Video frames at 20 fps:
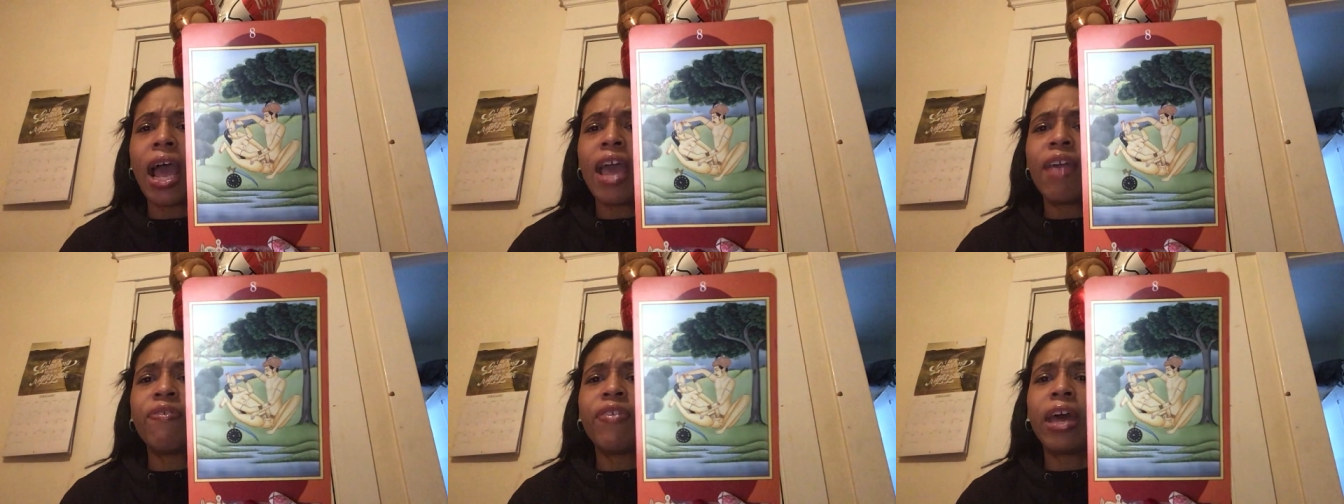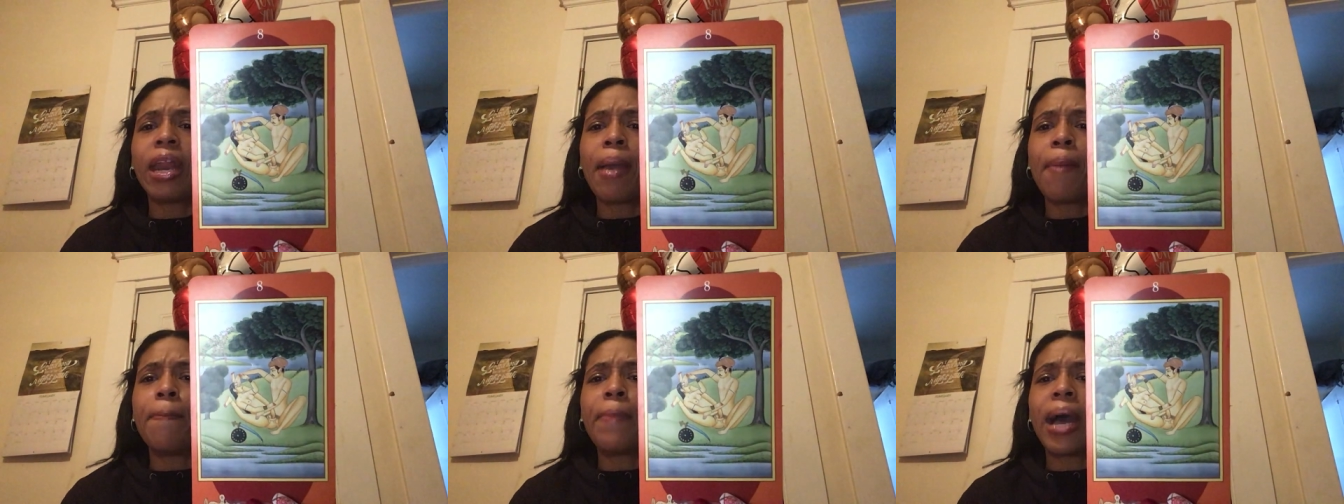If
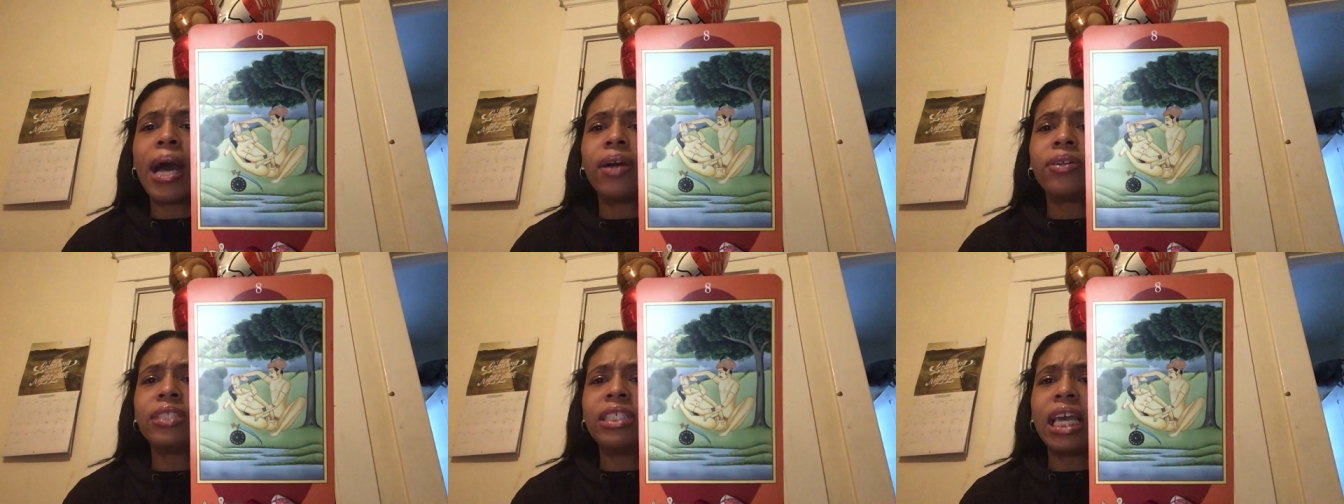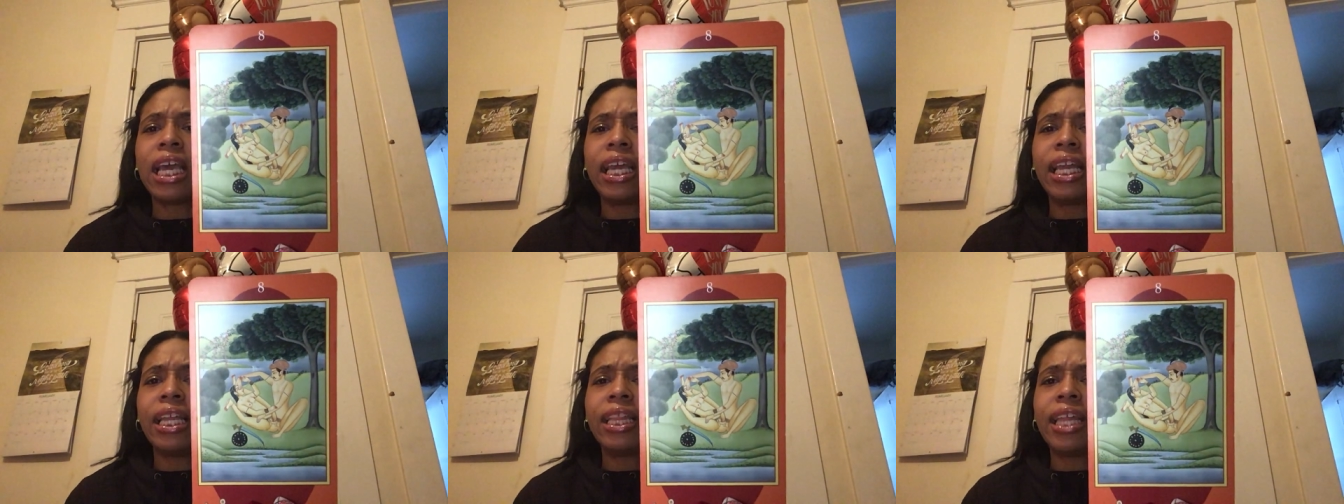I'm bound
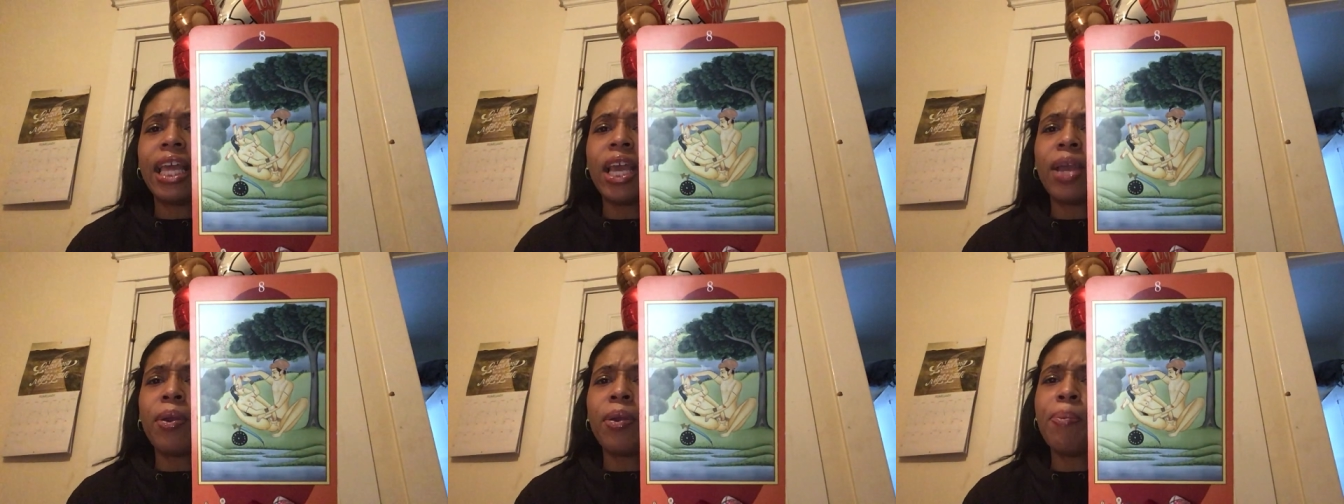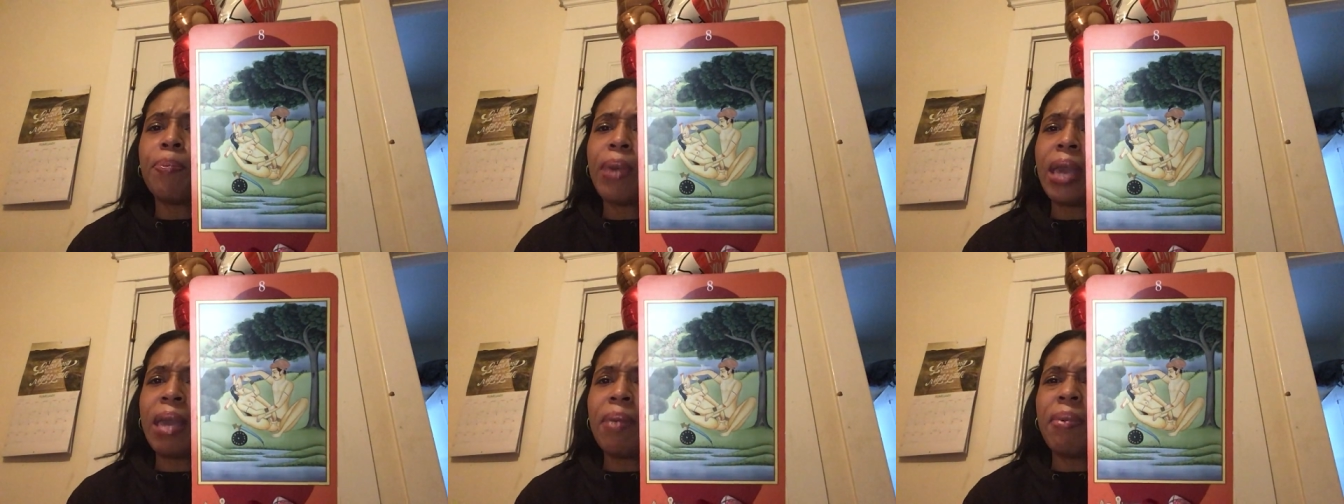to
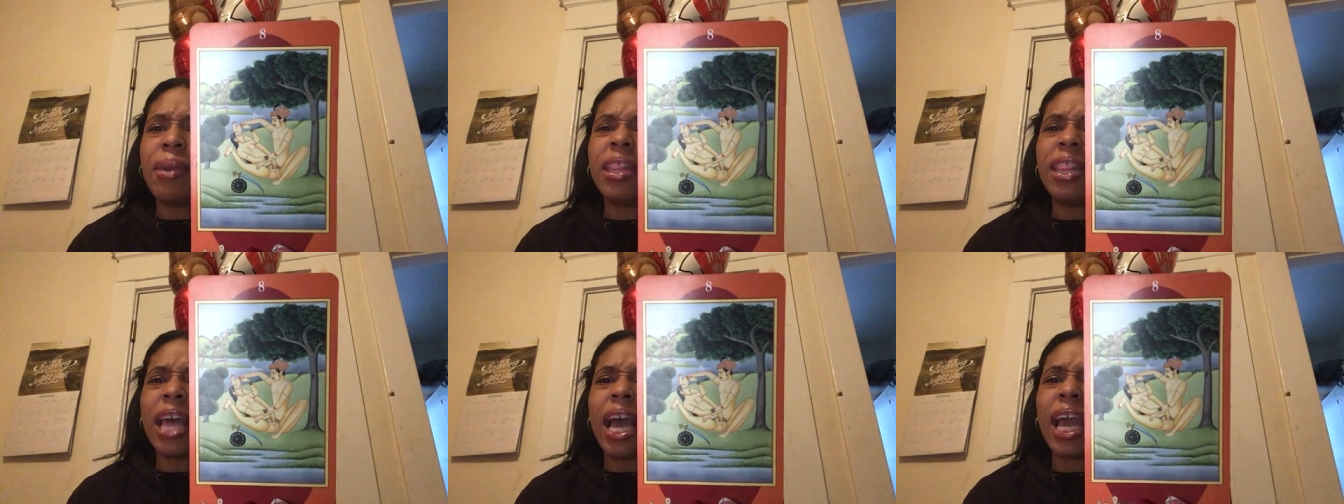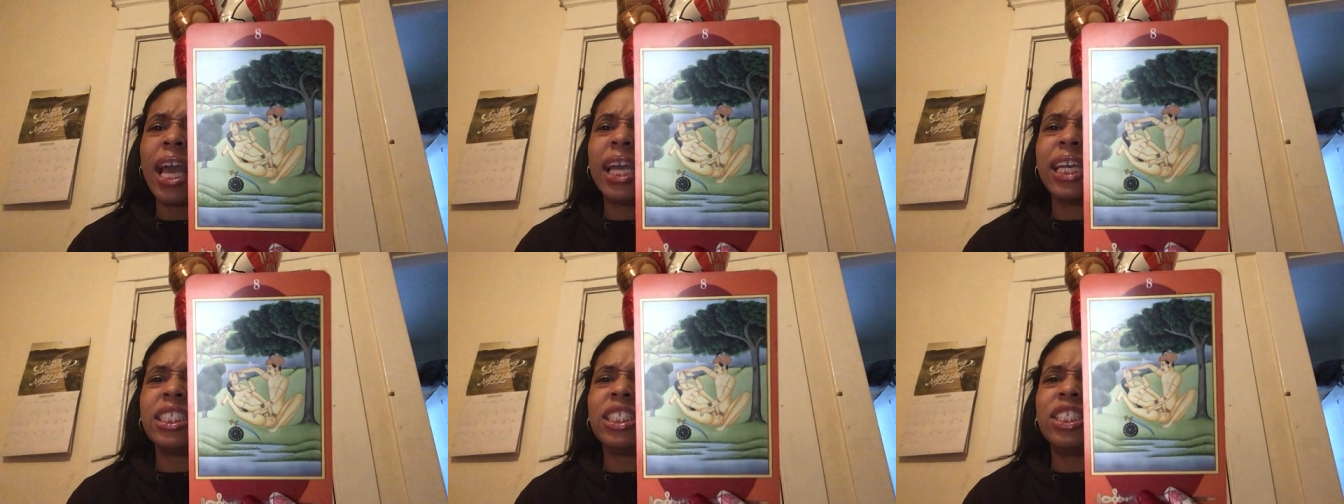anything, baby,
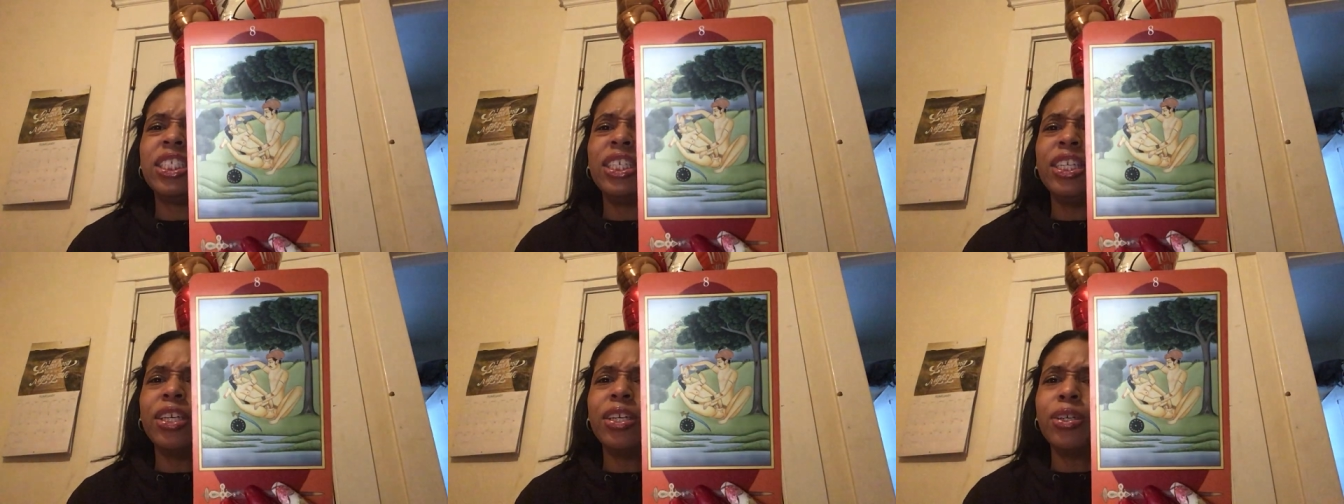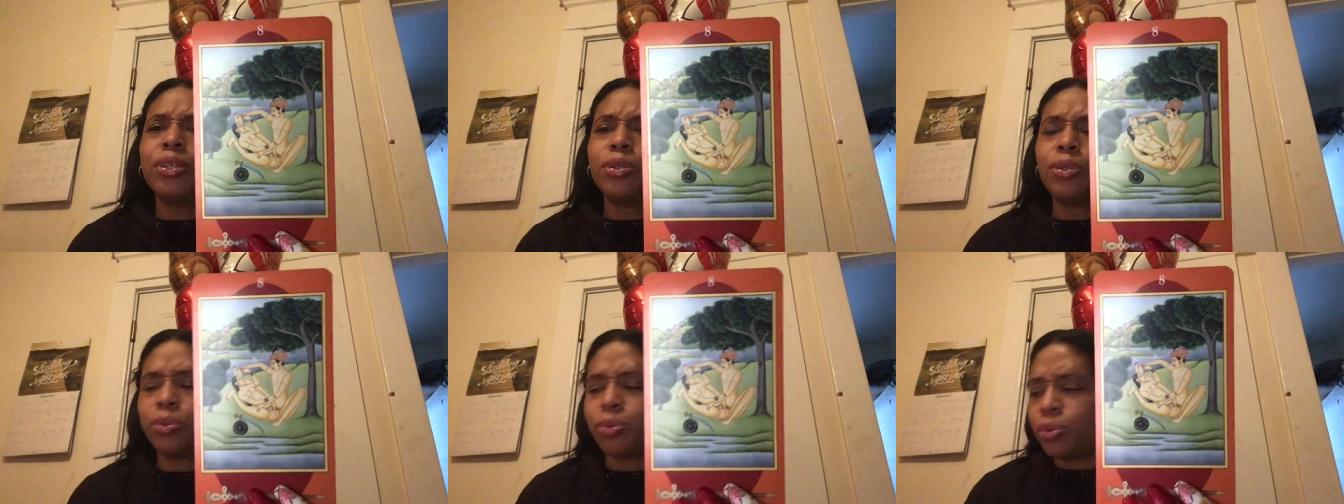that is
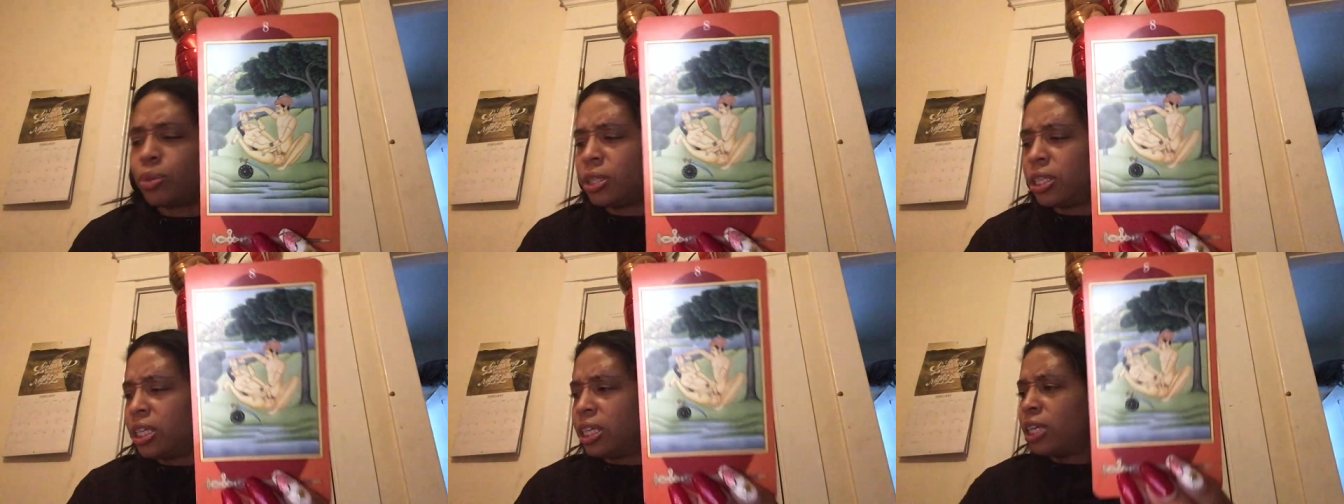you.